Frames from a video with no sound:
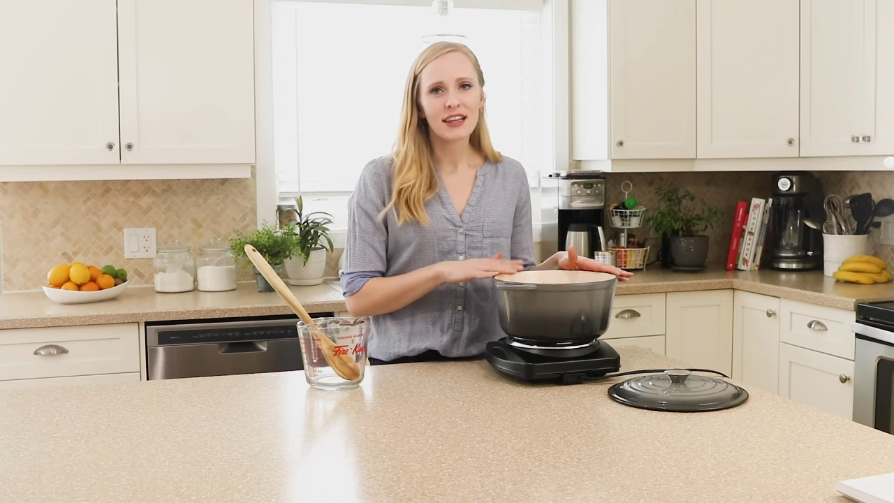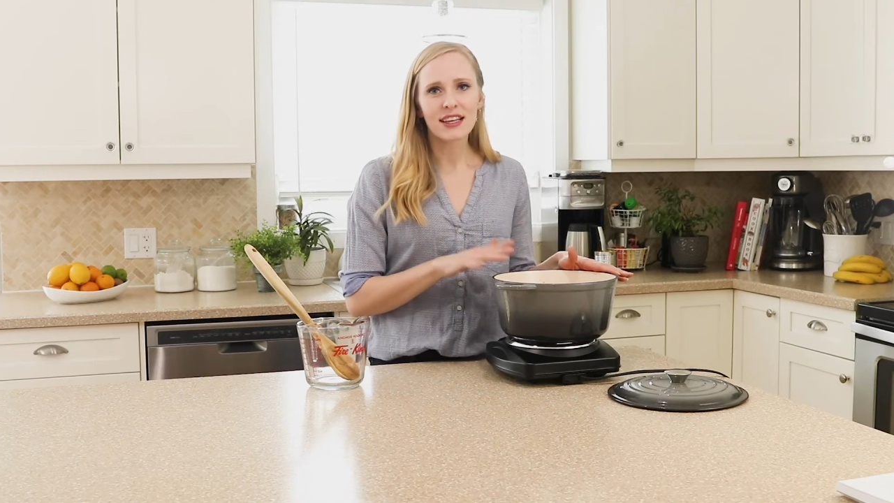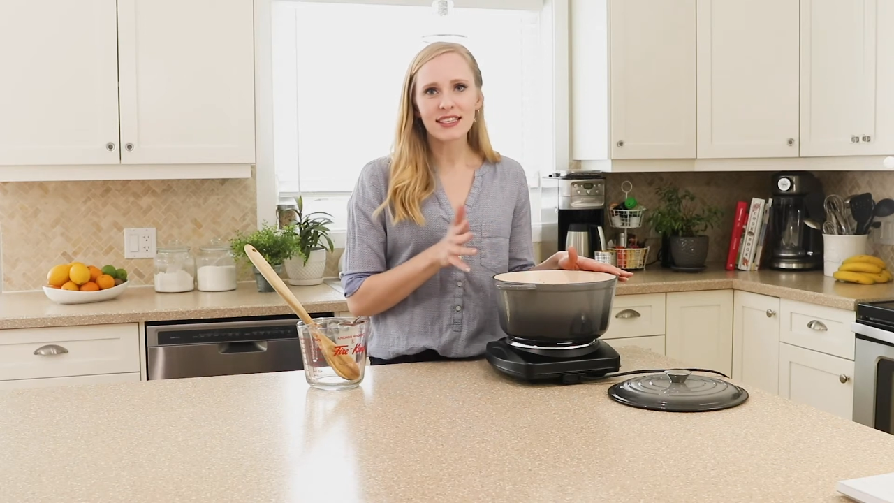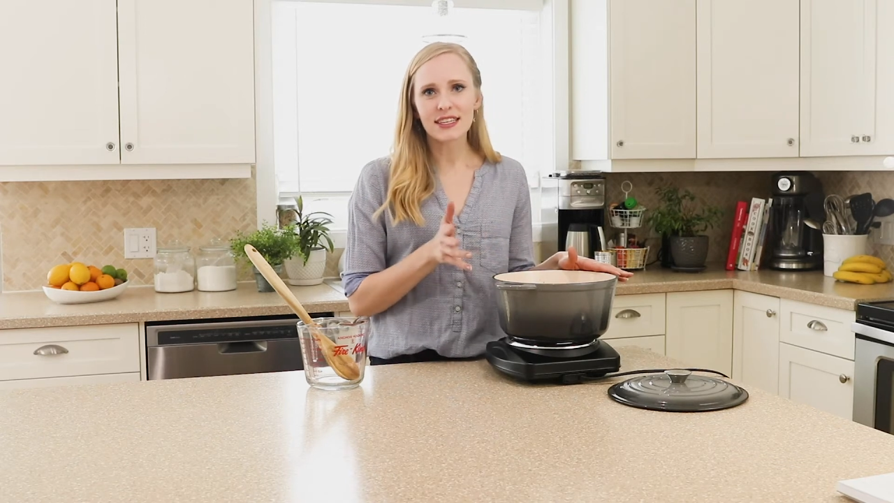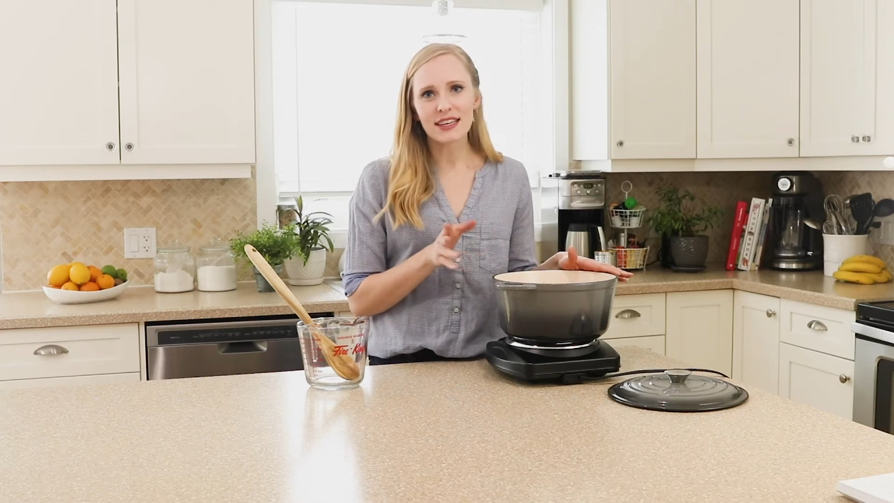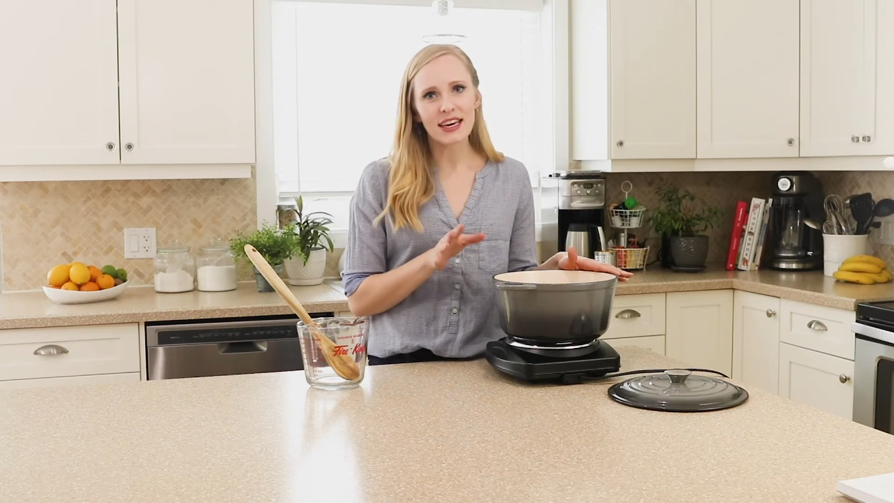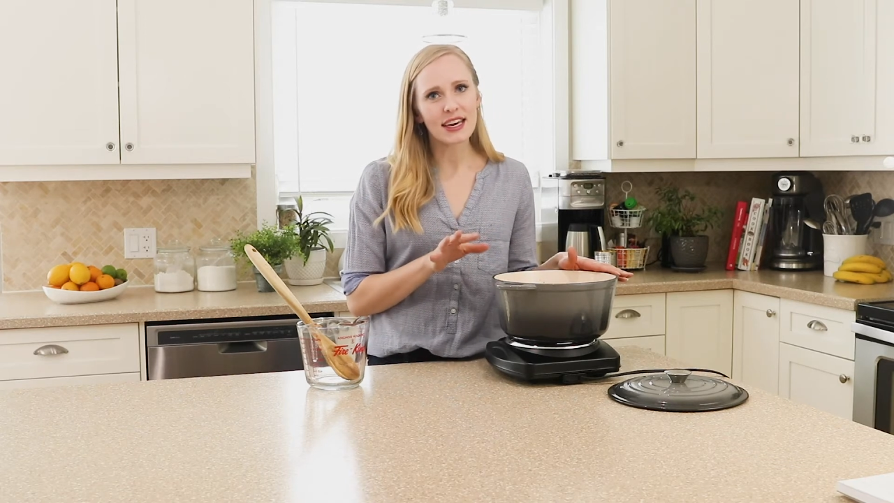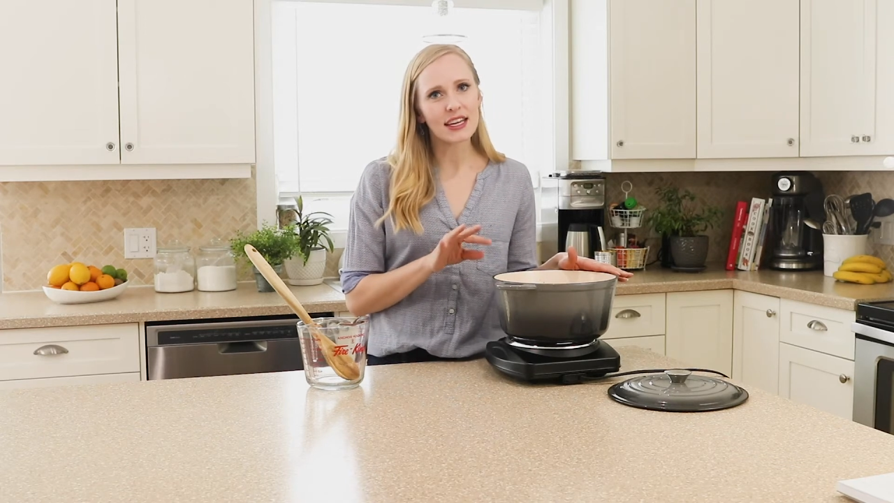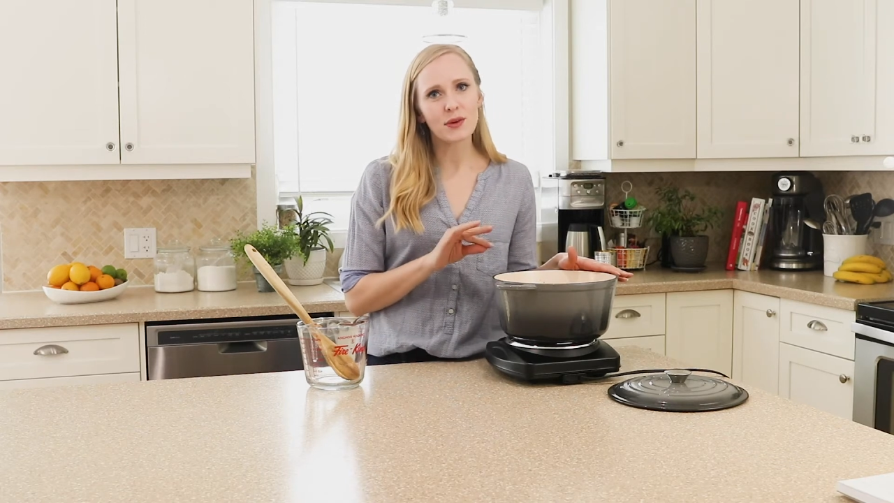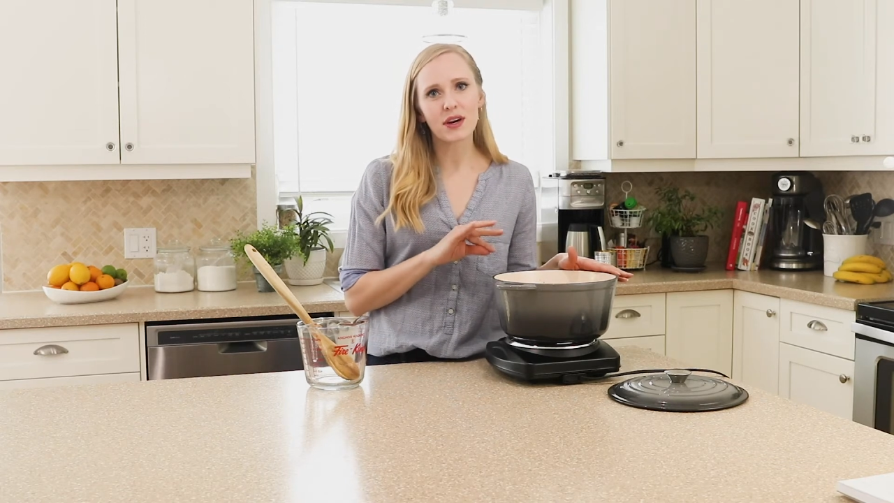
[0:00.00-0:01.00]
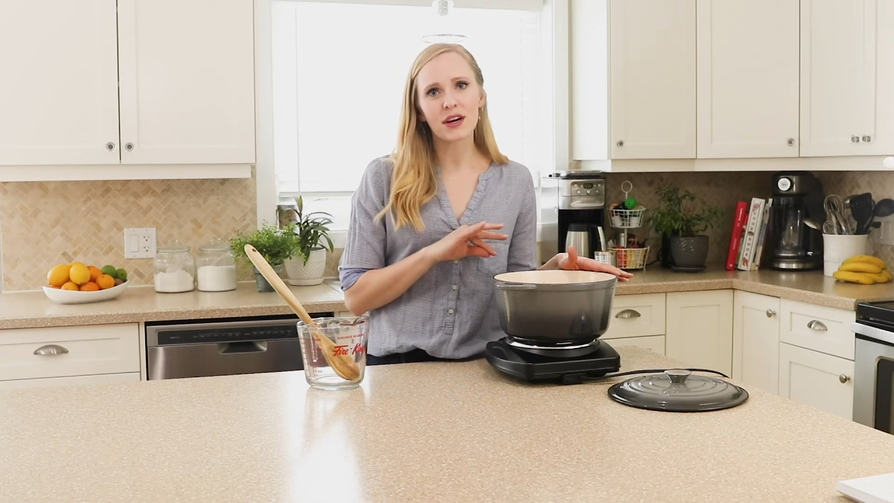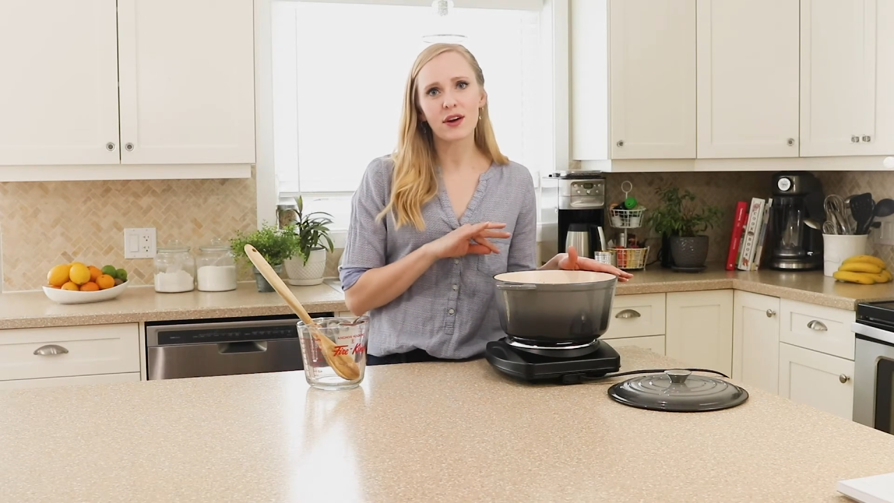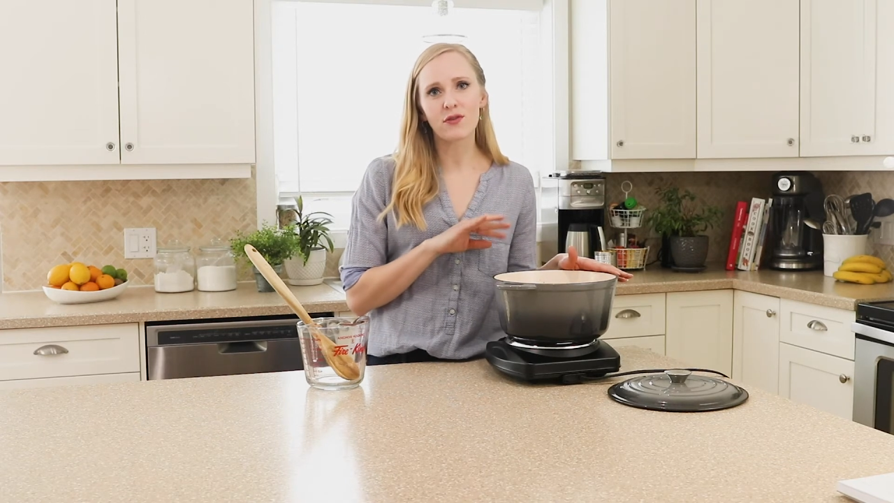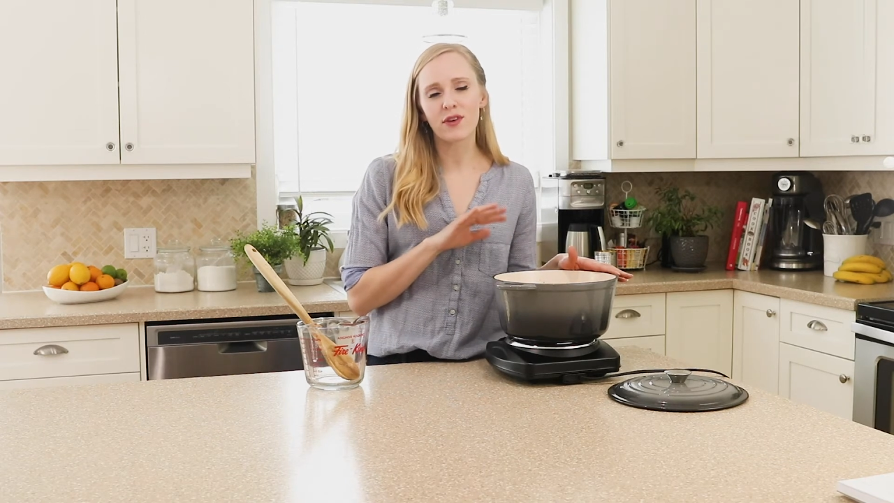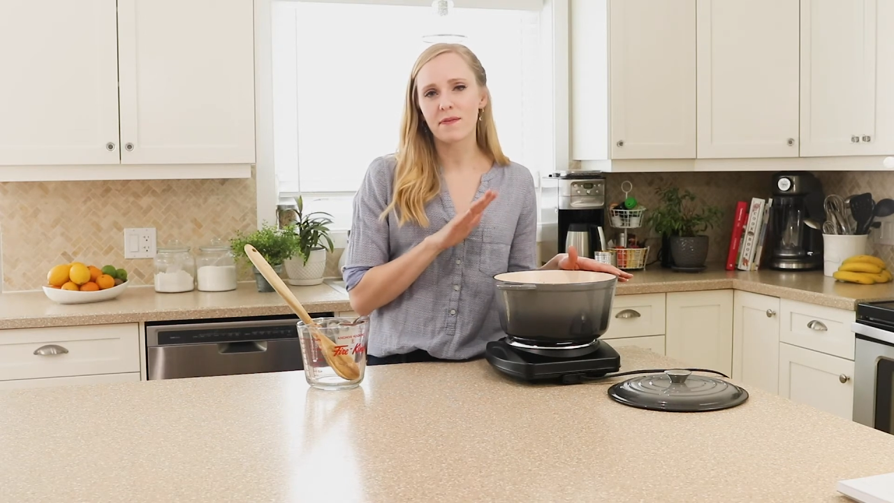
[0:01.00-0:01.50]
This can take
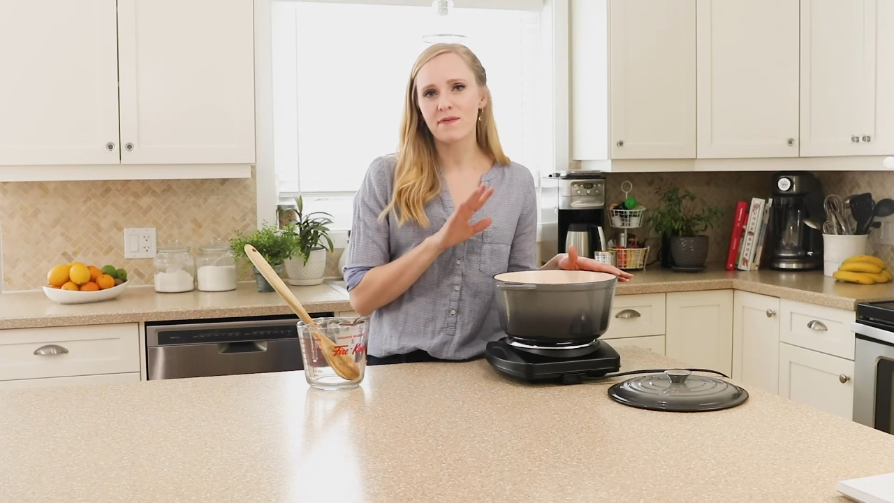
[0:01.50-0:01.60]
anywhere from